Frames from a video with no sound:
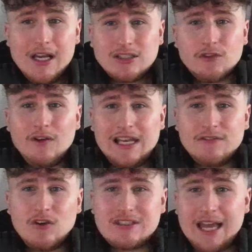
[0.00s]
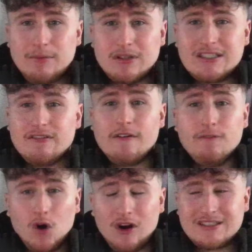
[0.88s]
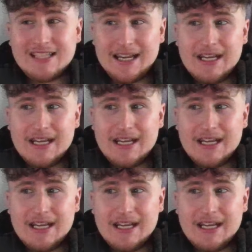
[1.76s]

So value points, I'm going to give it a 4 out of 10.